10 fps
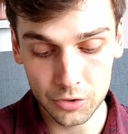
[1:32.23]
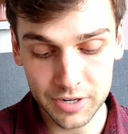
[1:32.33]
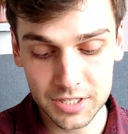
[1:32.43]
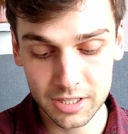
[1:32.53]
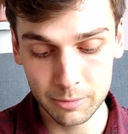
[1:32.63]
On
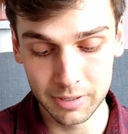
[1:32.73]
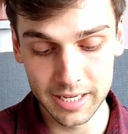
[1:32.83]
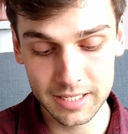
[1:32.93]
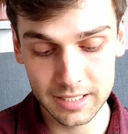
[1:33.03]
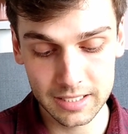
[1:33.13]
reaching the
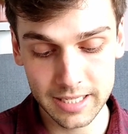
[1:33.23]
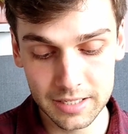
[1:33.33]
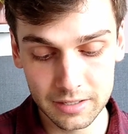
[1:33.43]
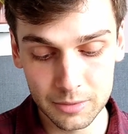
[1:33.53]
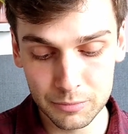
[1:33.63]
place, he
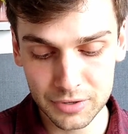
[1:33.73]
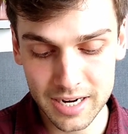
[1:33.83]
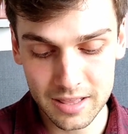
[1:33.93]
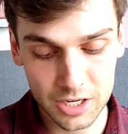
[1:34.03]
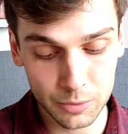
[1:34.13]
said to them,
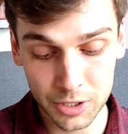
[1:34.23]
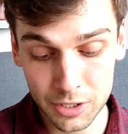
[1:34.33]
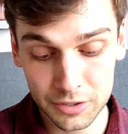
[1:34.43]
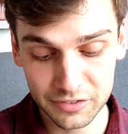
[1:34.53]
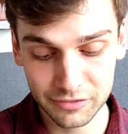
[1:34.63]
Pray that you will
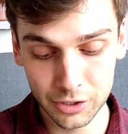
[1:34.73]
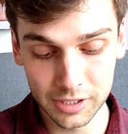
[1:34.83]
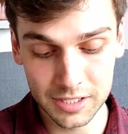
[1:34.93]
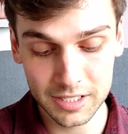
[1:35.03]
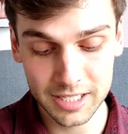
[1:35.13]
not
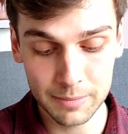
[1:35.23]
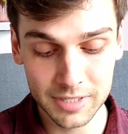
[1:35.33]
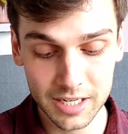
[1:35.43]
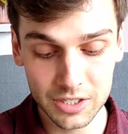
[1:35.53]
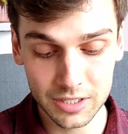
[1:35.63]
fall into
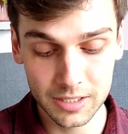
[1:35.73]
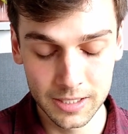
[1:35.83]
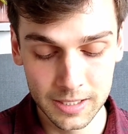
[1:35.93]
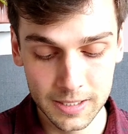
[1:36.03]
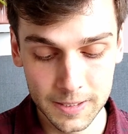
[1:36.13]
temptation.
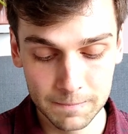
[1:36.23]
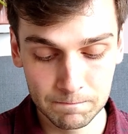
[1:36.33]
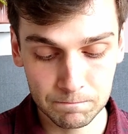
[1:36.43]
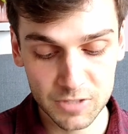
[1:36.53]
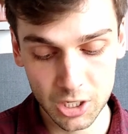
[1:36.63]

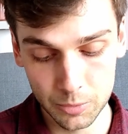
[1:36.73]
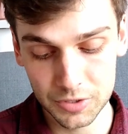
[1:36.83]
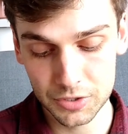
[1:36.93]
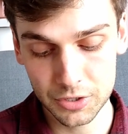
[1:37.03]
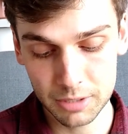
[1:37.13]
He
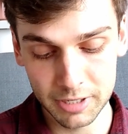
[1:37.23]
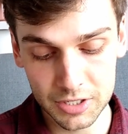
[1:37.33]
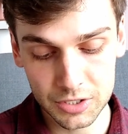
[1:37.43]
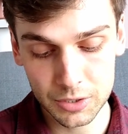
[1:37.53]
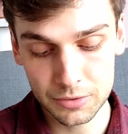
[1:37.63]
withdrew about
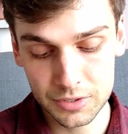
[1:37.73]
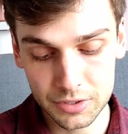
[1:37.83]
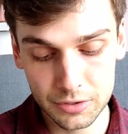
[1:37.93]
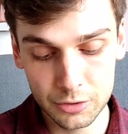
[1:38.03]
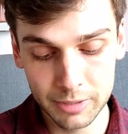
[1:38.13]
a stone's
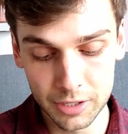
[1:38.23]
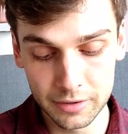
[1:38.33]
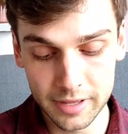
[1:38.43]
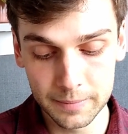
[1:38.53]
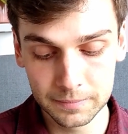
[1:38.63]
throw
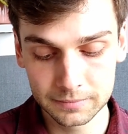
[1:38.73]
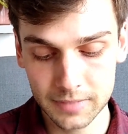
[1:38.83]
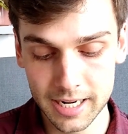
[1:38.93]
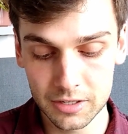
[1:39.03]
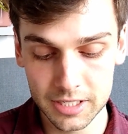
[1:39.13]
beyond them,
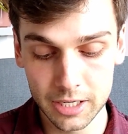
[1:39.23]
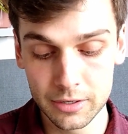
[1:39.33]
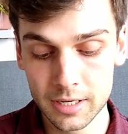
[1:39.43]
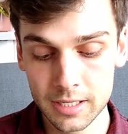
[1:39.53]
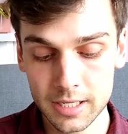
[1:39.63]
knelt
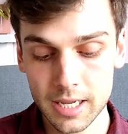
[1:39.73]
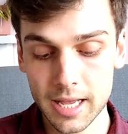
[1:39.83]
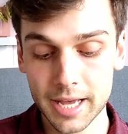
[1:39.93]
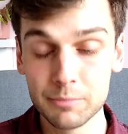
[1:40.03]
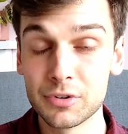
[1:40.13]
down,
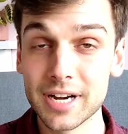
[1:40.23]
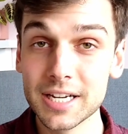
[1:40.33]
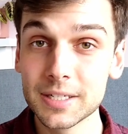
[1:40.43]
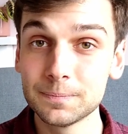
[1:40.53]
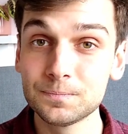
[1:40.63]
and
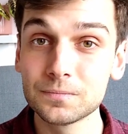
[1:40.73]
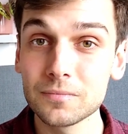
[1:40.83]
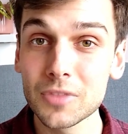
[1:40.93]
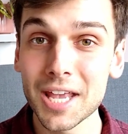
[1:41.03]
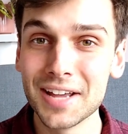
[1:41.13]
prayed.
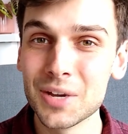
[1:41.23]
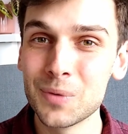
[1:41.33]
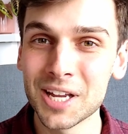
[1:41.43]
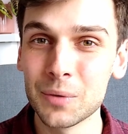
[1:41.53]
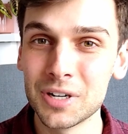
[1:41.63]
And
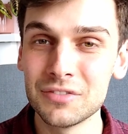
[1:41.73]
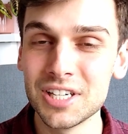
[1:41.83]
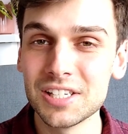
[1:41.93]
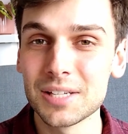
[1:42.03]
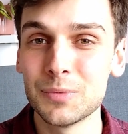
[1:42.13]
then we get one of
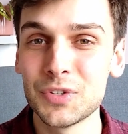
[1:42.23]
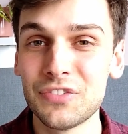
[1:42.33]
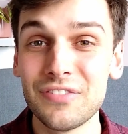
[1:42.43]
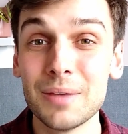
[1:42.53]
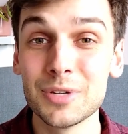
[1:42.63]
Jesus'
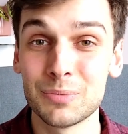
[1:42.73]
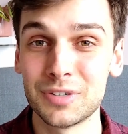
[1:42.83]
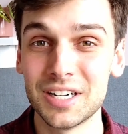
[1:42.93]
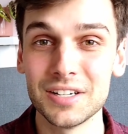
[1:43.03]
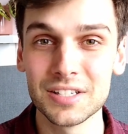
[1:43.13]
most famous
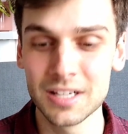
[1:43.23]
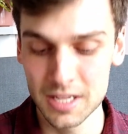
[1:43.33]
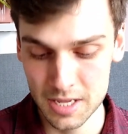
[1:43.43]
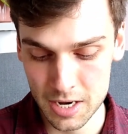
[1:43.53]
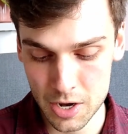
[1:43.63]
prayers
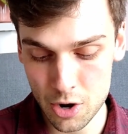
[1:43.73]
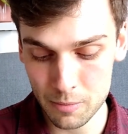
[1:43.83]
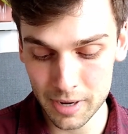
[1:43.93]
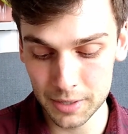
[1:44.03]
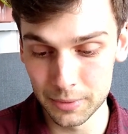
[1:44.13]

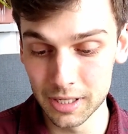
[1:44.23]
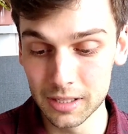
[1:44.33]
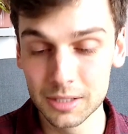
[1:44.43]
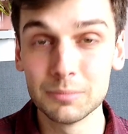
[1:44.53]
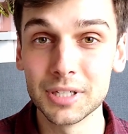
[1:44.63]
Not my
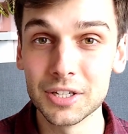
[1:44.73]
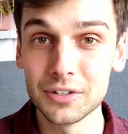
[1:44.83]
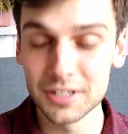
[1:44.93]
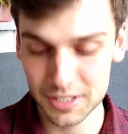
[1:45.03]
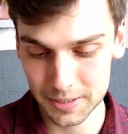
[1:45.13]
will, but
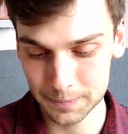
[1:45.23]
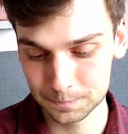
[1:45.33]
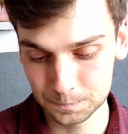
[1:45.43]
yours.